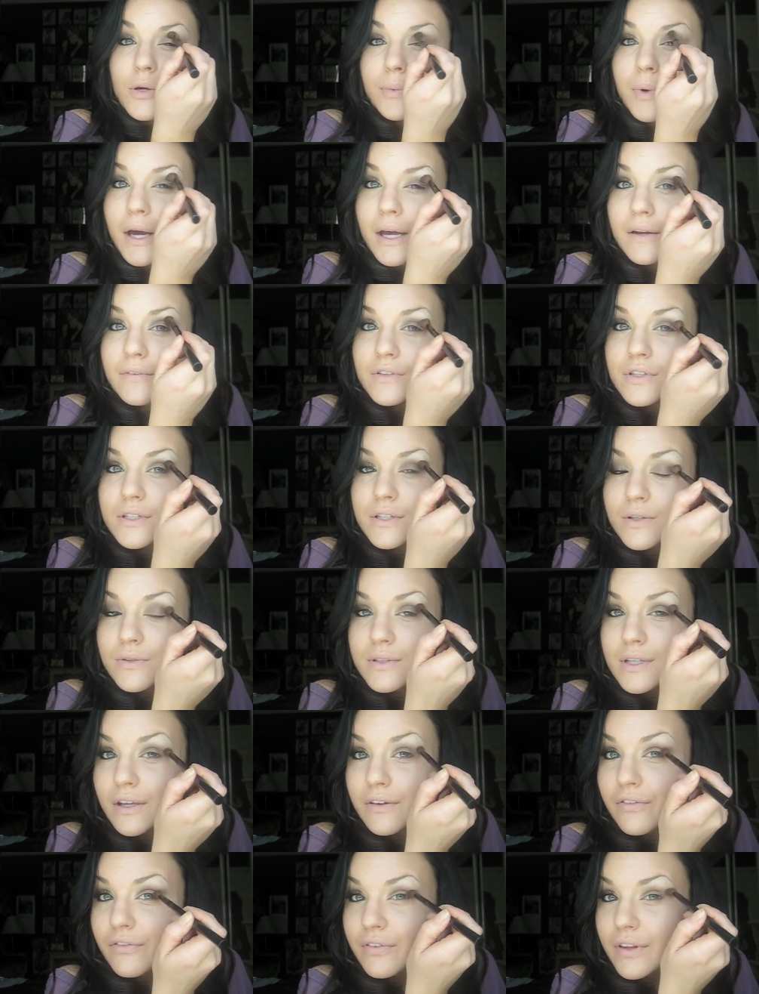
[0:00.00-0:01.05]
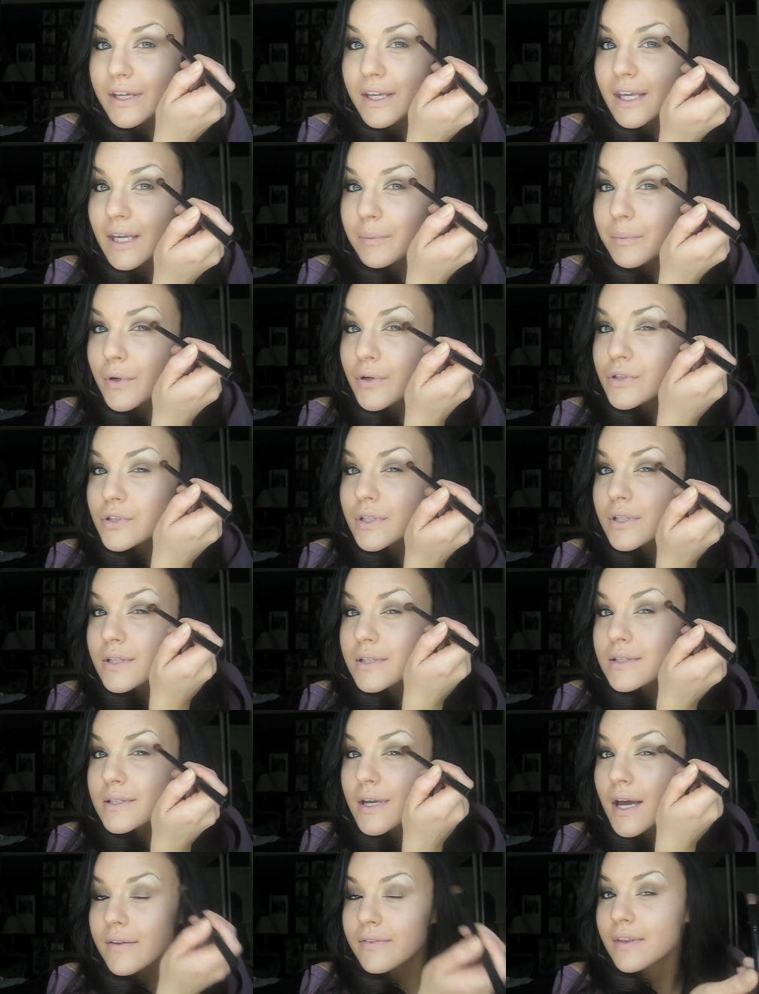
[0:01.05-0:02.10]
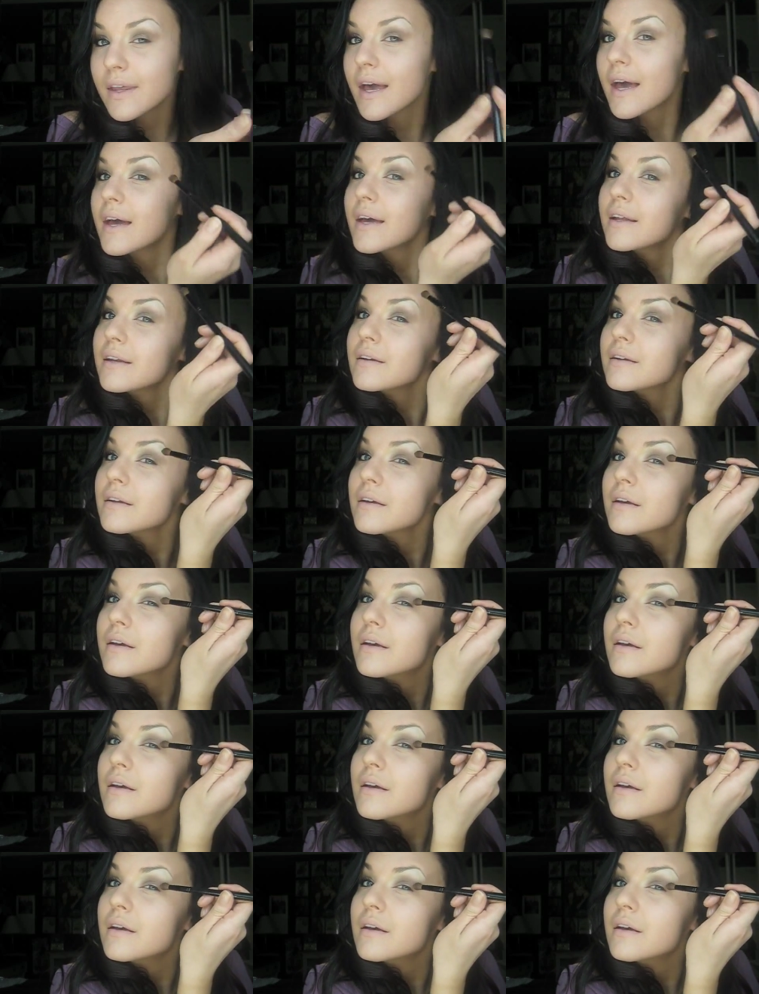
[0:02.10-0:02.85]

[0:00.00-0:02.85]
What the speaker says: I'm kind of just using flicking motions at the end,